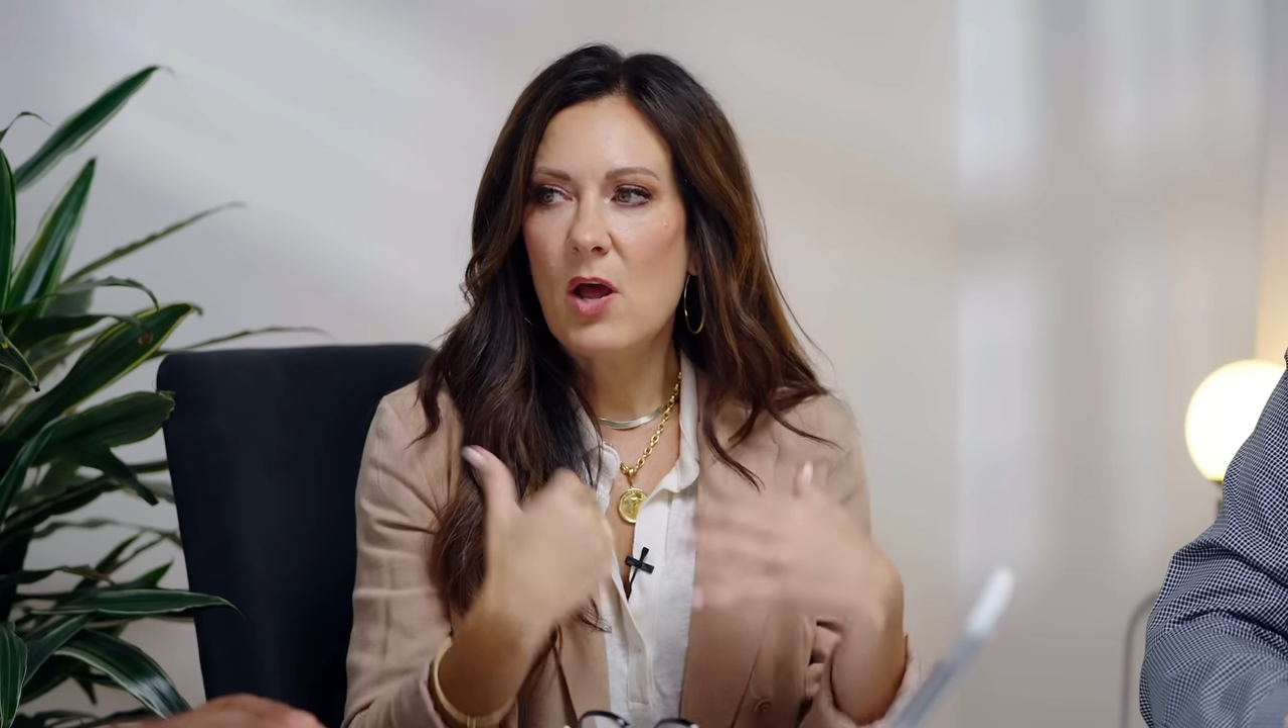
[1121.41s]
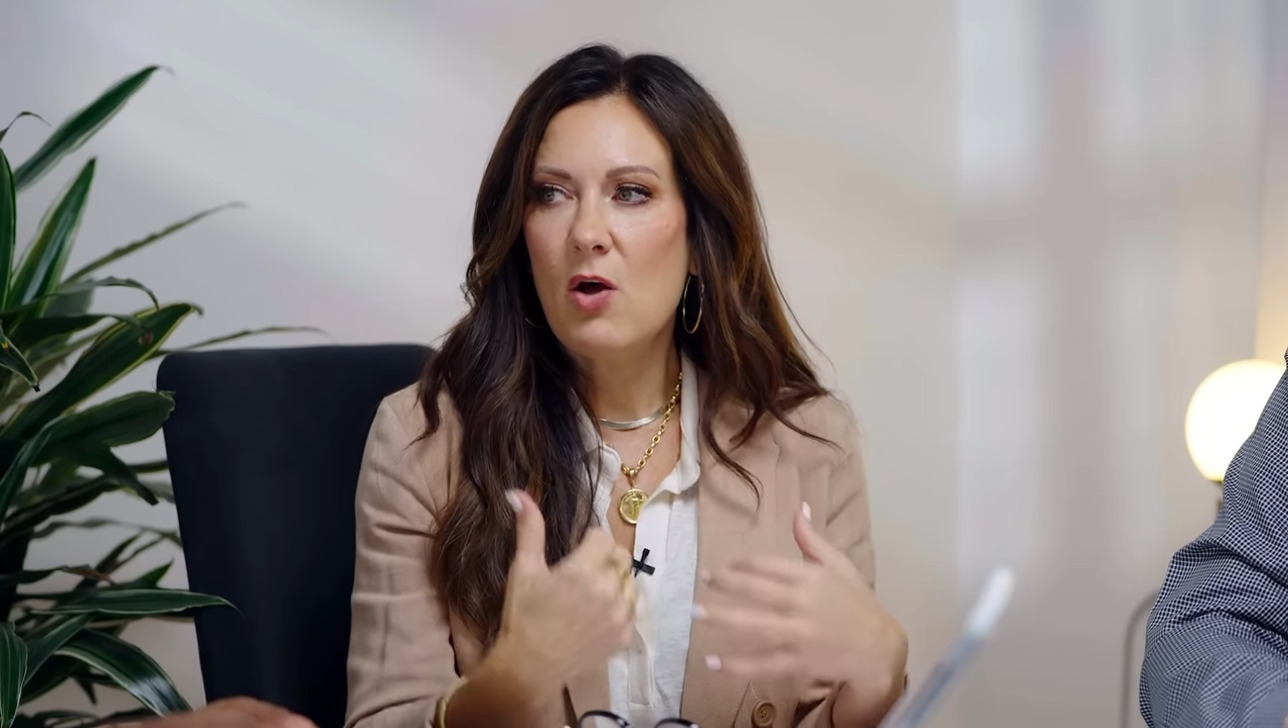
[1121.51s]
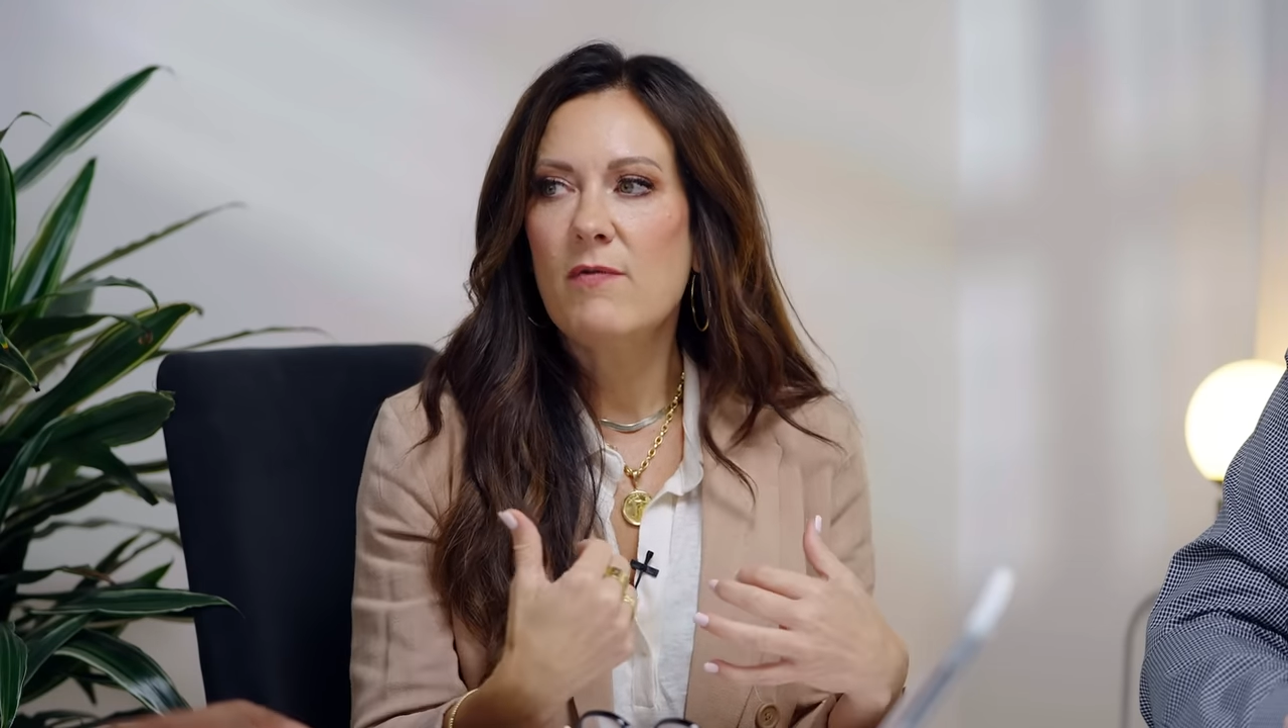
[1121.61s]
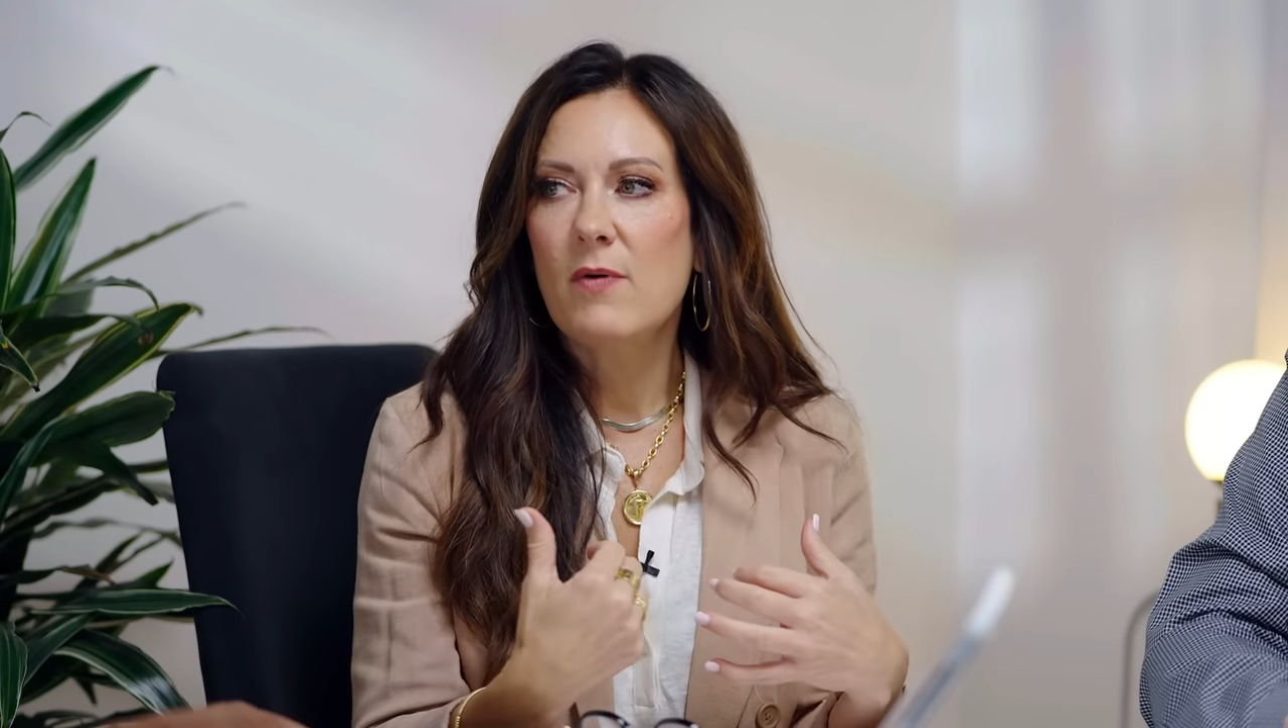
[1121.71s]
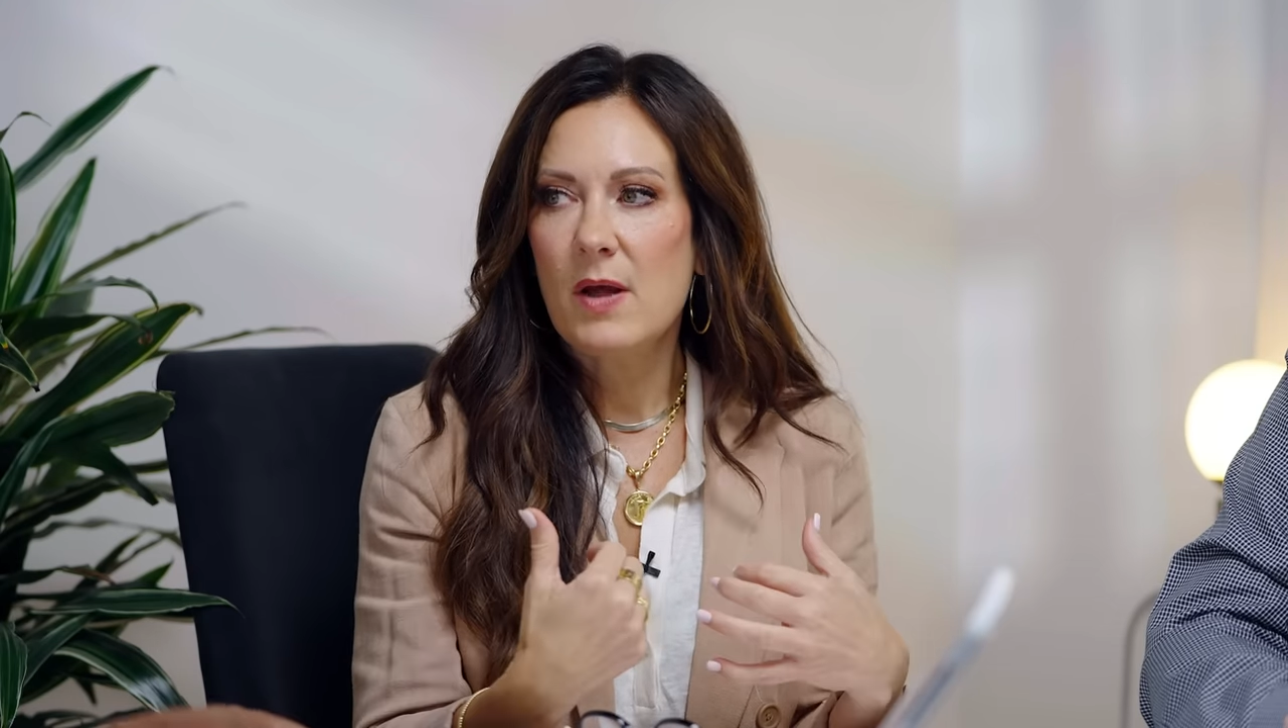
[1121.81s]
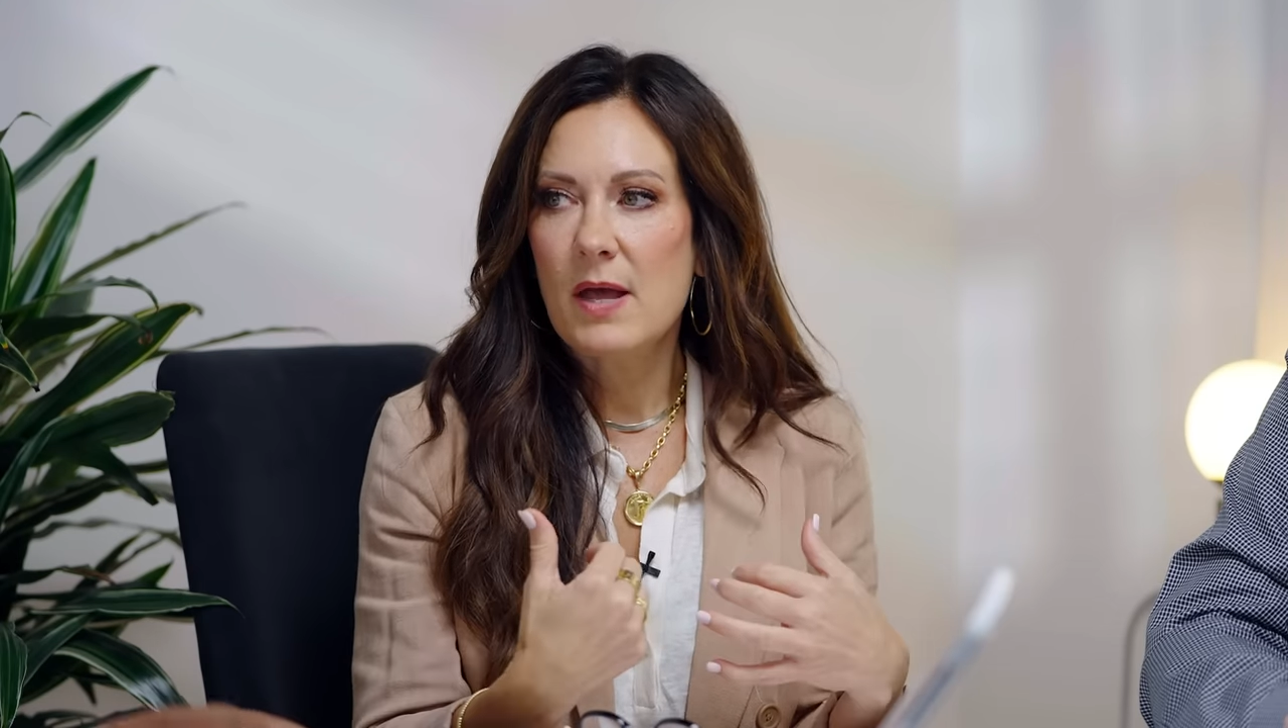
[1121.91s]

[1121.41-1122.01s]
over